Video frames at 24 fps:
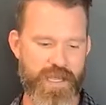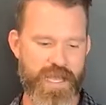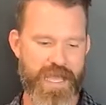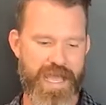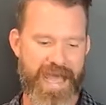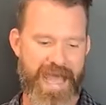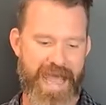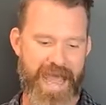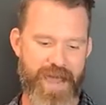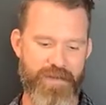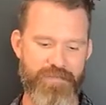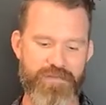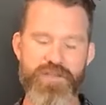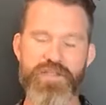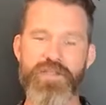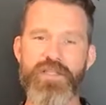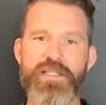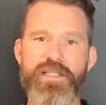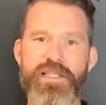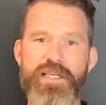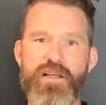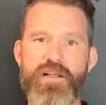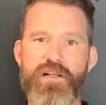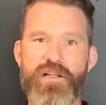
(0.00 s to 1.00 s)
After the
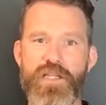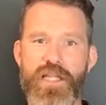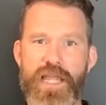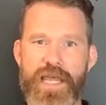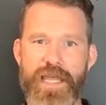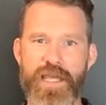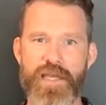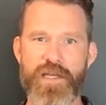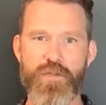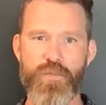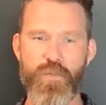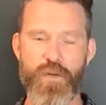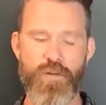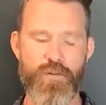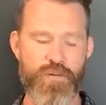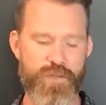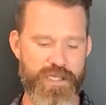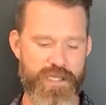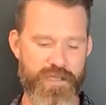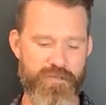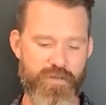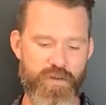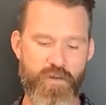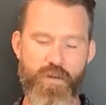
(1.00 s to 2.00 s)
legal land, we will
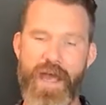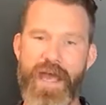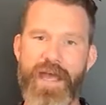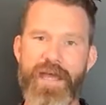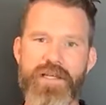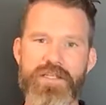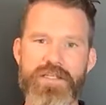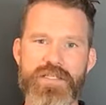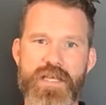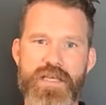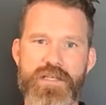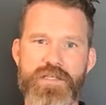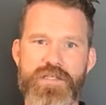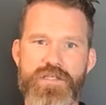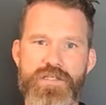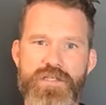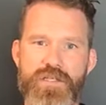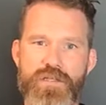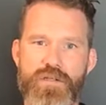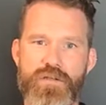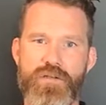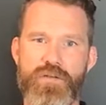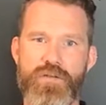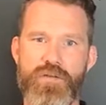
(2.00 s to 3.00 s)
give you access
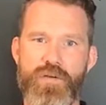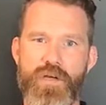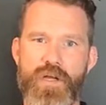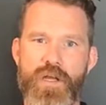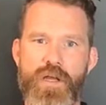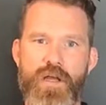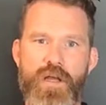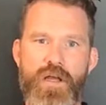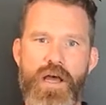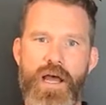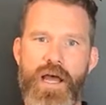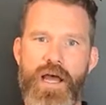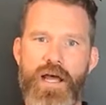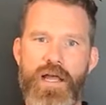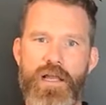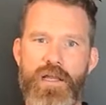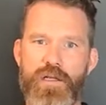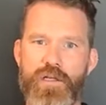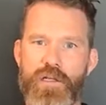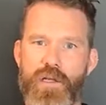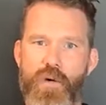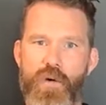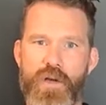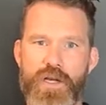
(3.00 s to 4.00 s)
to
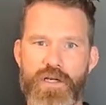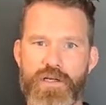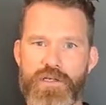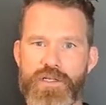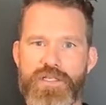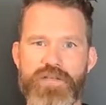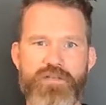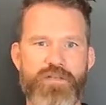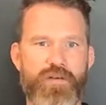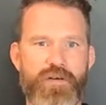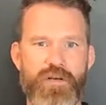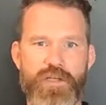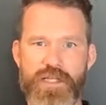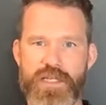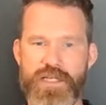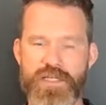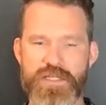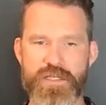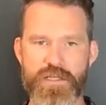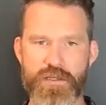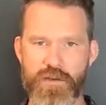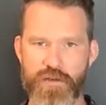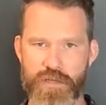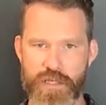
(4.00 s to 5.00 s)
lawyers for
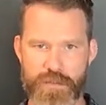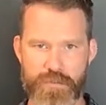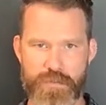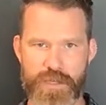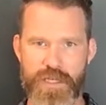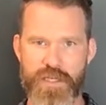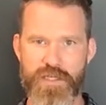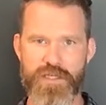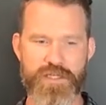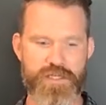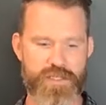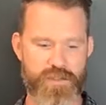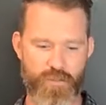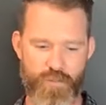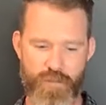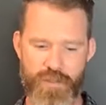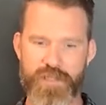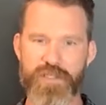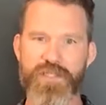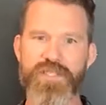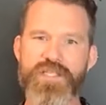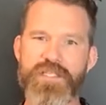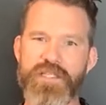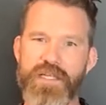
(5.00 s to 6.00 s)
lease agreements,
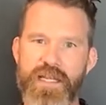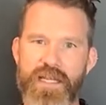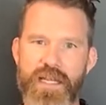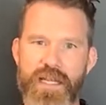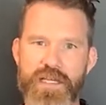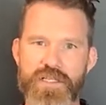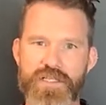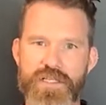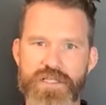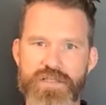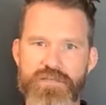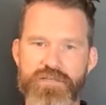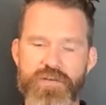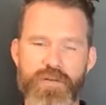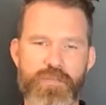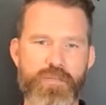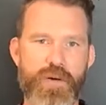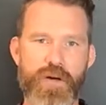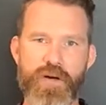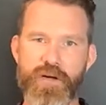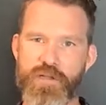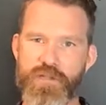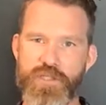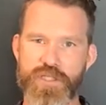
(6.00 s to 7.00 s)
real estate agents for
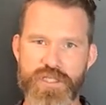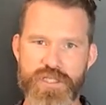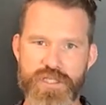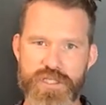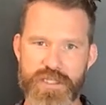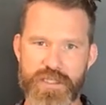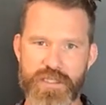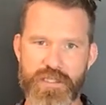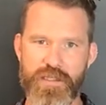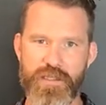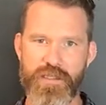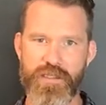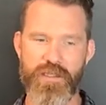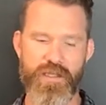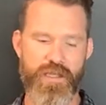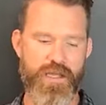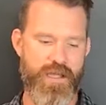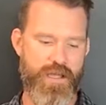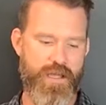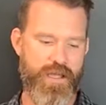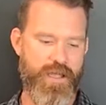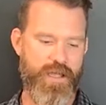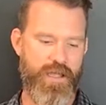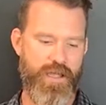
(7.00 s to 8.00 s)
purchasing,
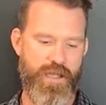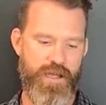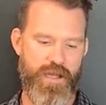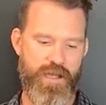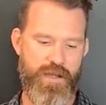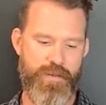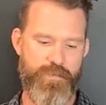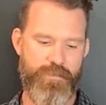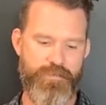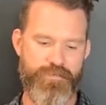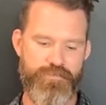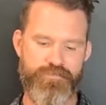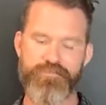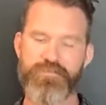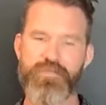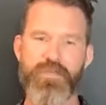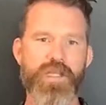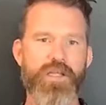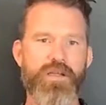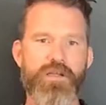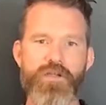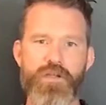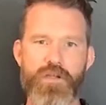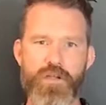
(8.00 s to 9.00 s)

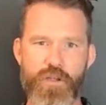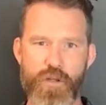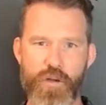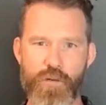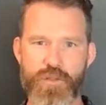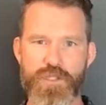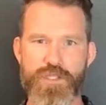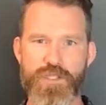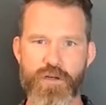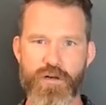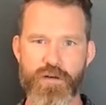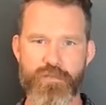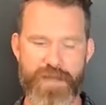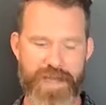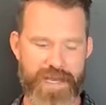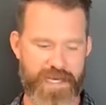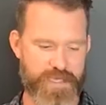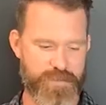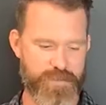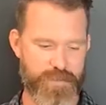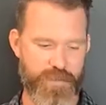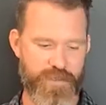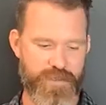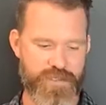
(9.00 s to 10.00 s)
those sort of
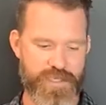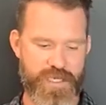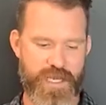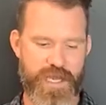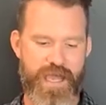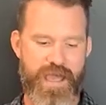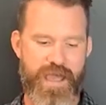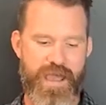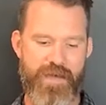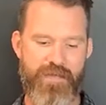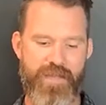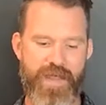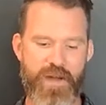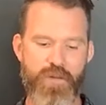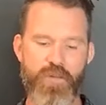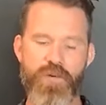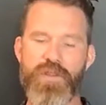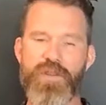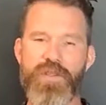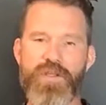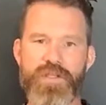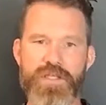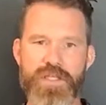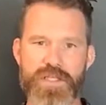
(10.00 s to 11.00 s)
experts. And then
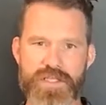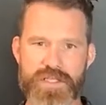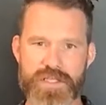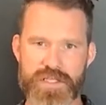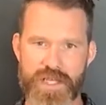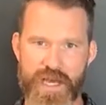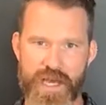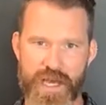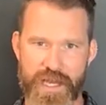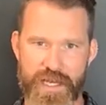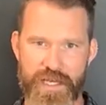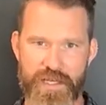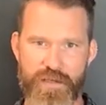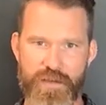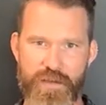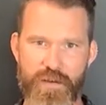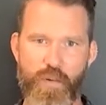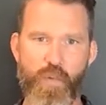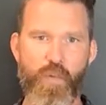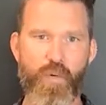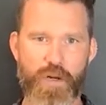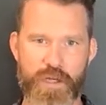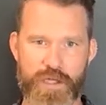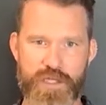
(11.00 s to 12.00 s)
with the
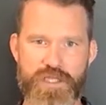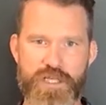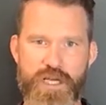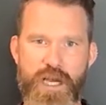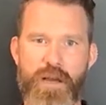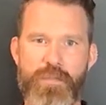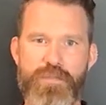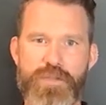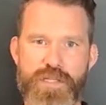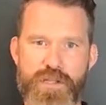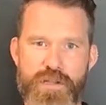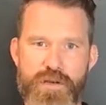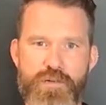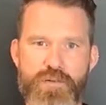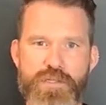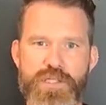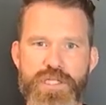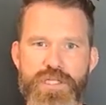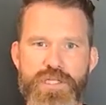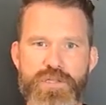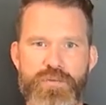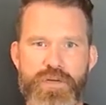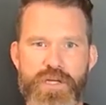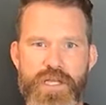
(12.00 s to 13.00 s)
design workshops,
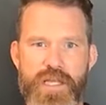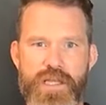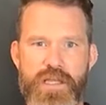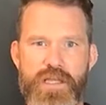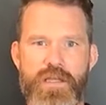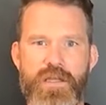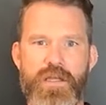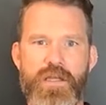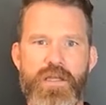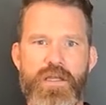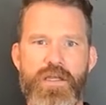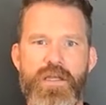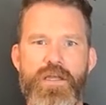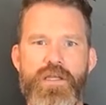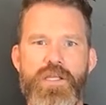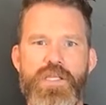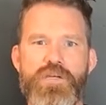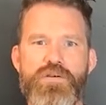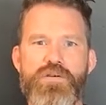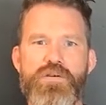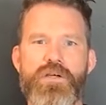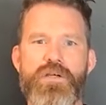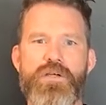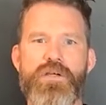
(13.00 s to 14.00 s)
those 3,
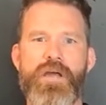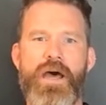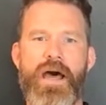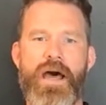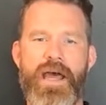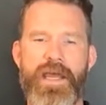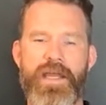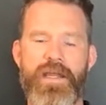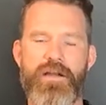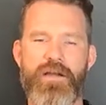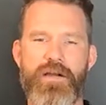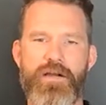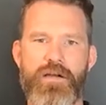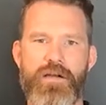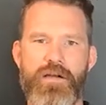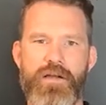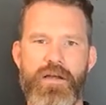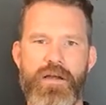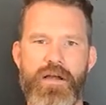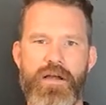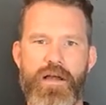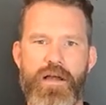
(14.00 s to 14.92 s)
you can hire